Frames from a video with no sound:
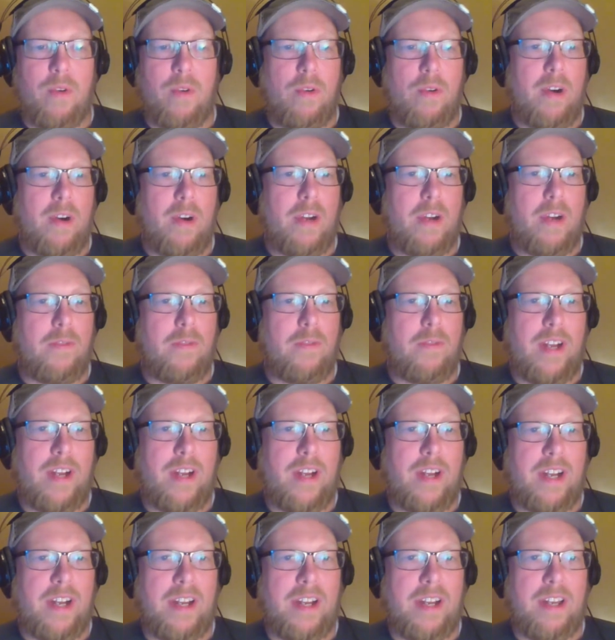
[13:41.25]
or if
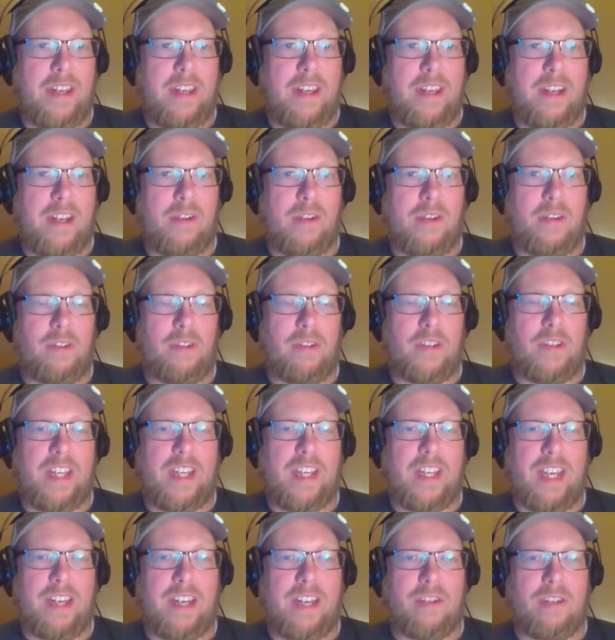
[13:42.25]
they're
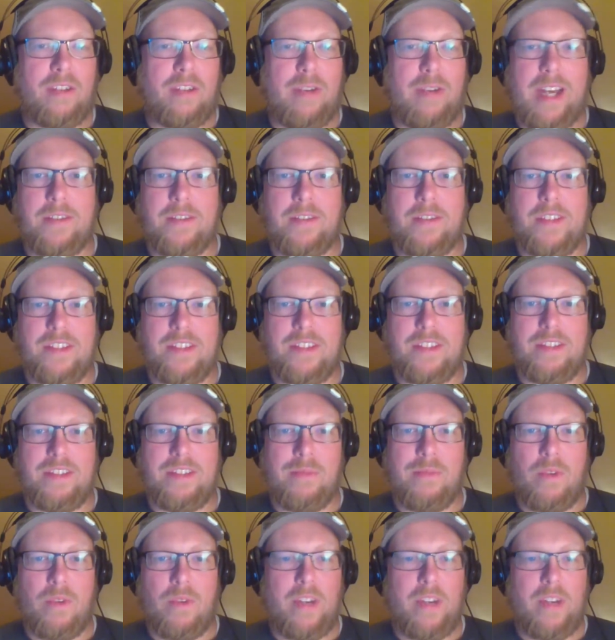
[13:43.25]
looking at a draft
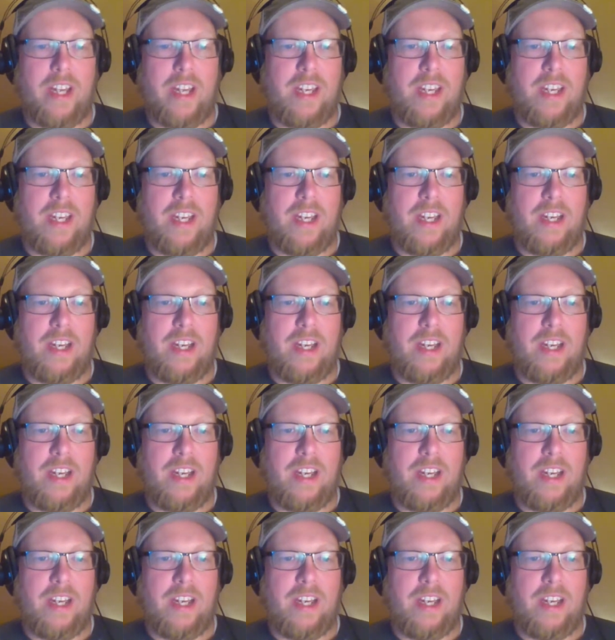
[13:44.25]
system more like